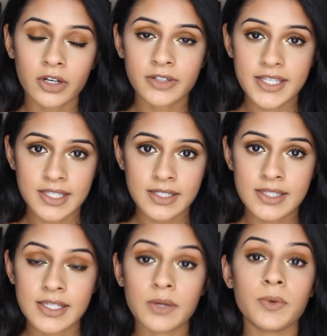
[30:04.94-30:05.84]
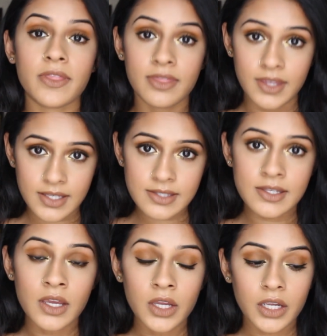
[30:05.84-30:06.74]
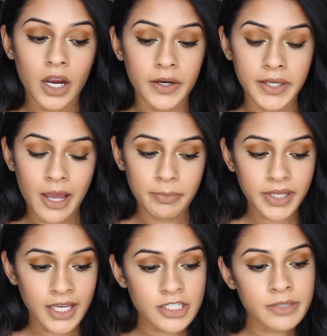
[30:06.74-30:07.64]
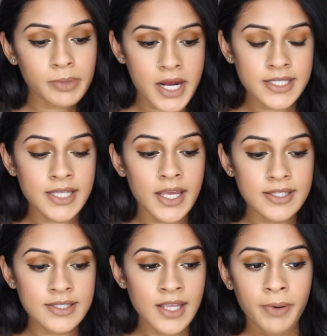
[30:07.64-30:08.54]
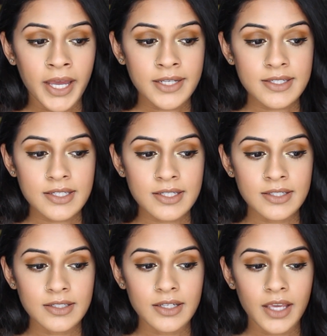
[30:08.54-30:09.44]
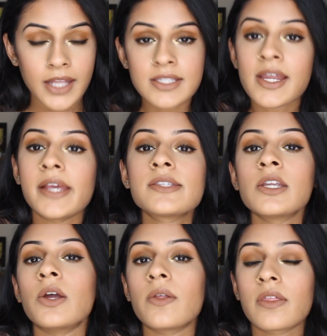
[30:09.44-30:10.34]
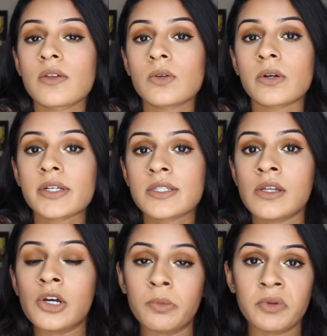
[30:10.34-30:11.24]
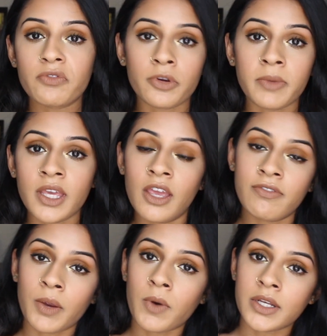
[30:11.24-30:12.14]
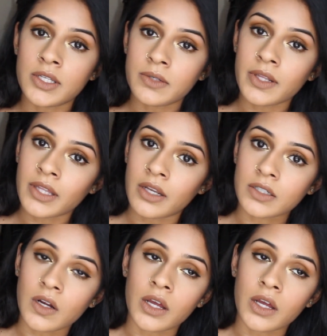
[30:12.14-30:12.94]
for a residency with this current application process, but it's nice to know that the door is still open for me if I want to do it later